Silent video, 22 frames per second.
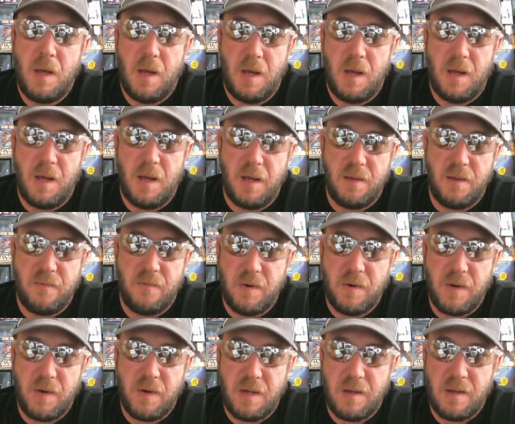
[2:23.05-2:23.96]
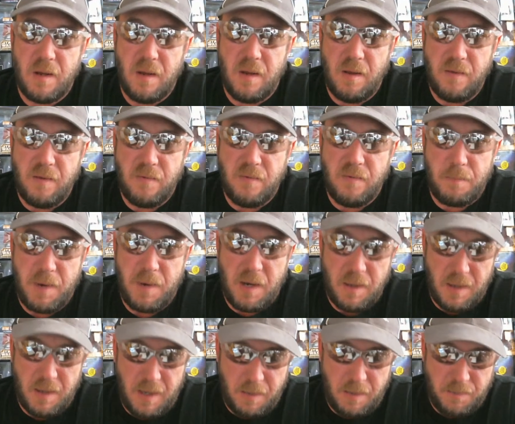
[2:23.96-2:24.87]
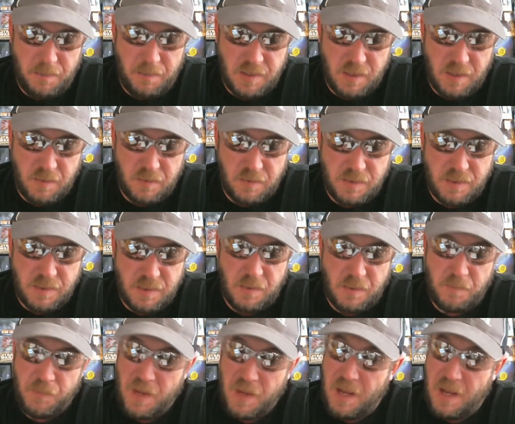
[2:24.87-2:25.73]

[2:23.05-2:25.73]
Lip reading: the very end of the pilot episode, so I'm